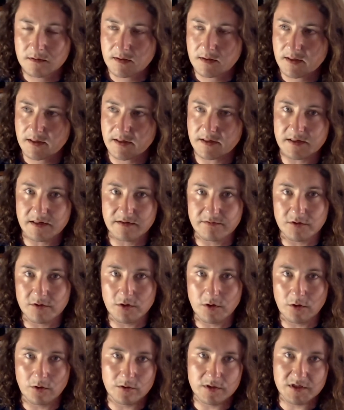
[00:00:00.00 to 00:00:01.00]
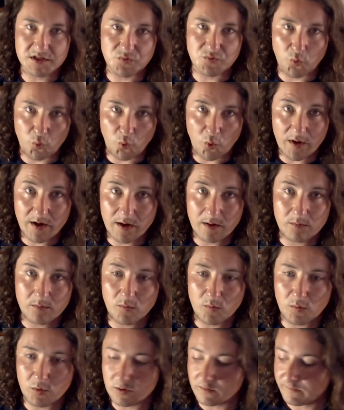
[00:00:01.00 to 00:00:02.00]
And even though it's way
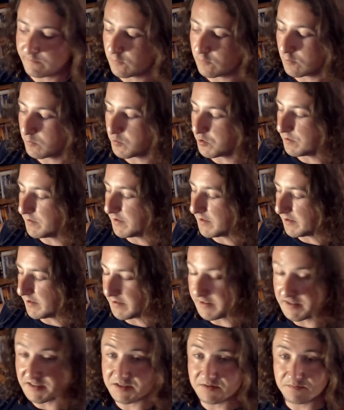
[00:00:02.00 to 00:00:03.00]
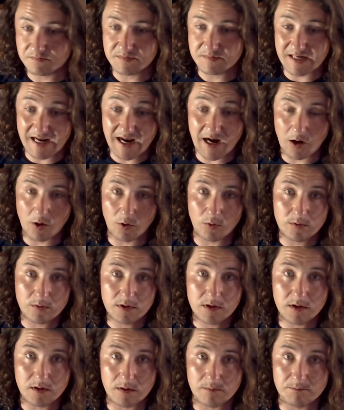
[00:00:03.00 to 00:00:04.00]
more affordable than it is now,
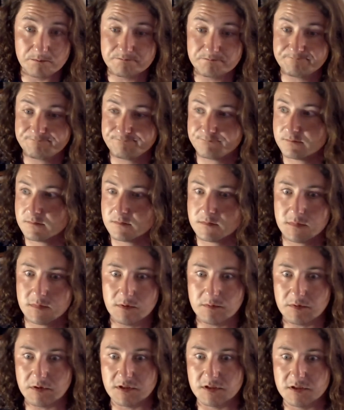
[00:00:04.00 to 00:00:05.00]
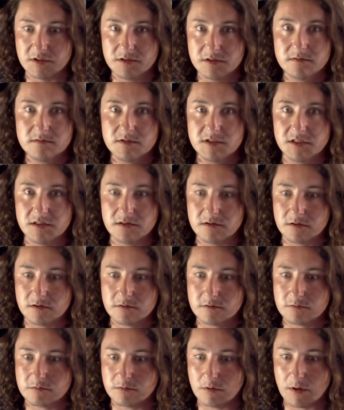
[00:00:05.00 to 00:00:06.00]
I mean, Jesus
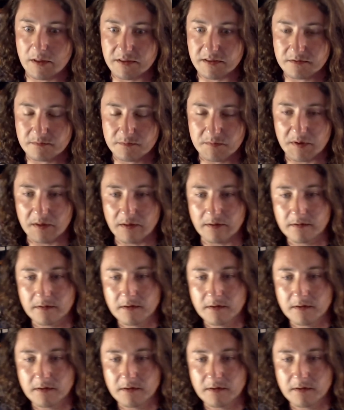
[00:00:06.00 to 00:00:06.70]
Christ, man.